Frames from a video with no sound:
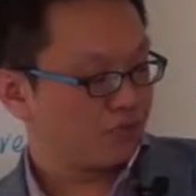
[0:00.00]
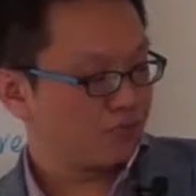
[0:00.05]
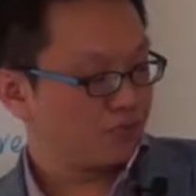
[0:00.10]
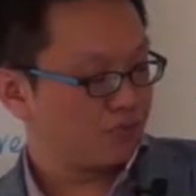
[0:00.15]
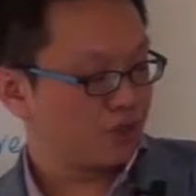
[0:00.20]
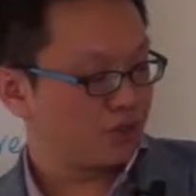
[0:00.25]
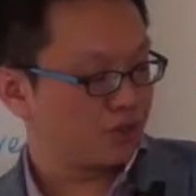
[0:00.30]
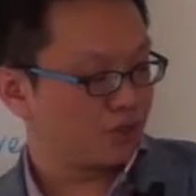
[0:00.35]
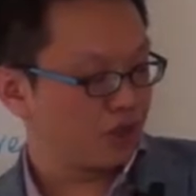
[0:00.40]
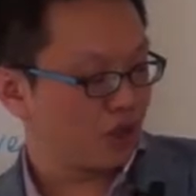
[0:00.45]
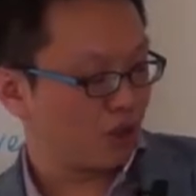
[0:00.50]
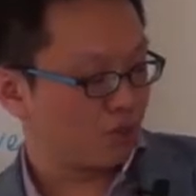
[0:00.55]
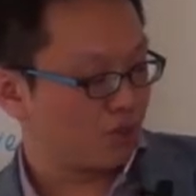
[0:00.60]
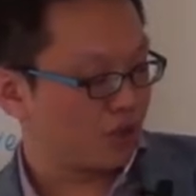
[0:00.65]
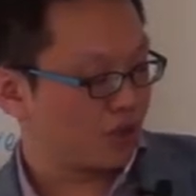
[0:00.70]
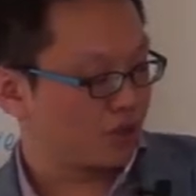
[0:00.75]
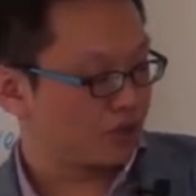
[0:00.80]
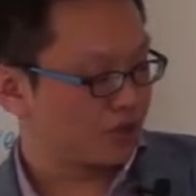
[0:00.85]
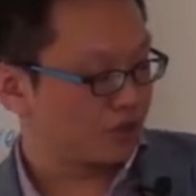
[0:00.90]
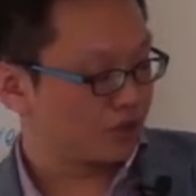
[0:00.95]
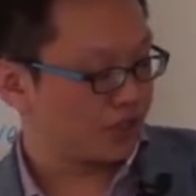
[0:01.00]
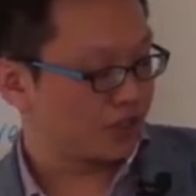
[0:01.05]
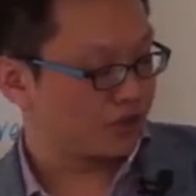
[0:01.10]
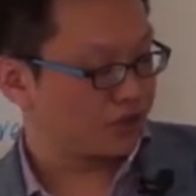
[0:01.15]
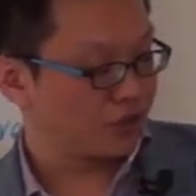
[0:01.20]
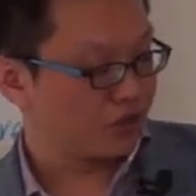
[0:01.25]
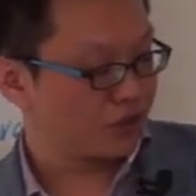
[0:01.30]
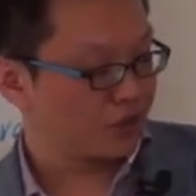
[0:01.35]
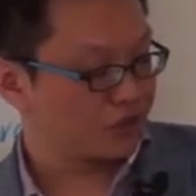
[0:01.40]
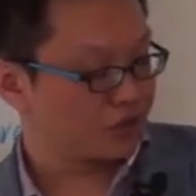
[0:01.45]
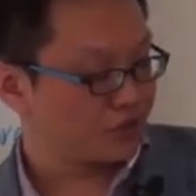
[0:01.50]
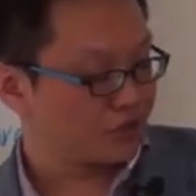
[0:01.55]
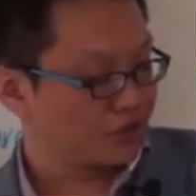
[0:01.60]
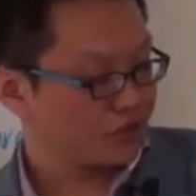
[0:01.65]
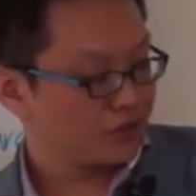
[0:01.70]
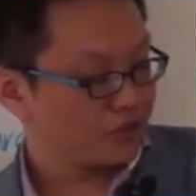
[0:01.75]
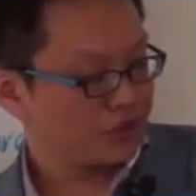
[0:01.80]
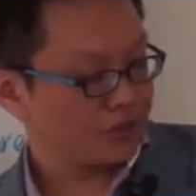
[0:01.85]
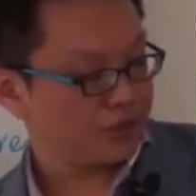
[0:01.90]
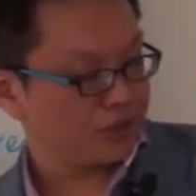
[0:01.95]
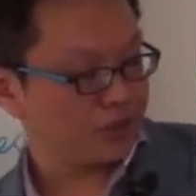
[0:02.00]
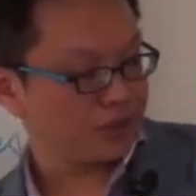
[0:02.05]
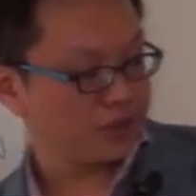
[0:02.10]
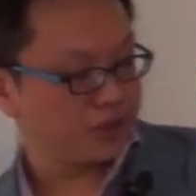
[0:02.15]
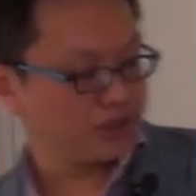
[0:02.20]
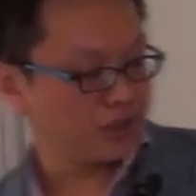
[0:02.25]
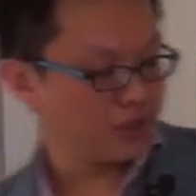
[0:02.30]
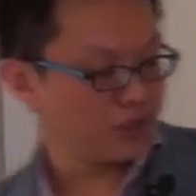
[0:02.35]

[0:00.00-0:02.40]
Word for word: between operational technology and